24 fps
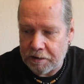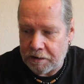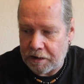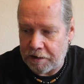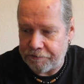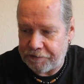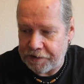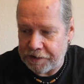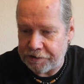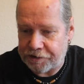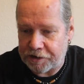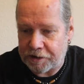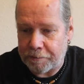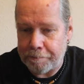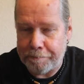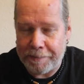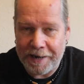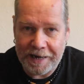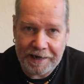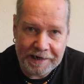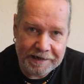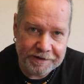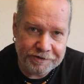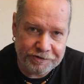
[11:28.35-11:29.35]
I think it's a
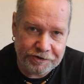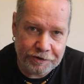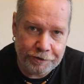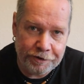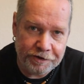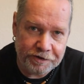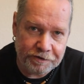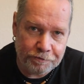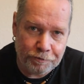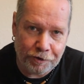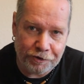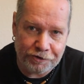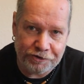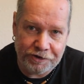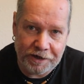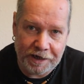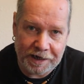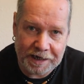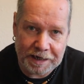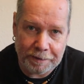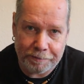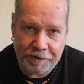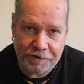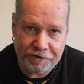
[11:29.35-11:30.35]
compelling series. I've watched it
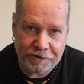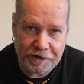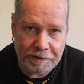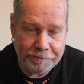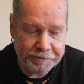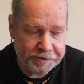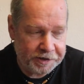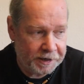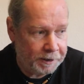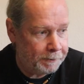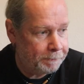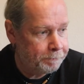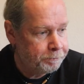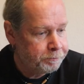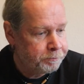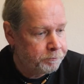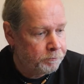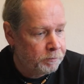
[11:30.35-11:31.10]
a couple of times now.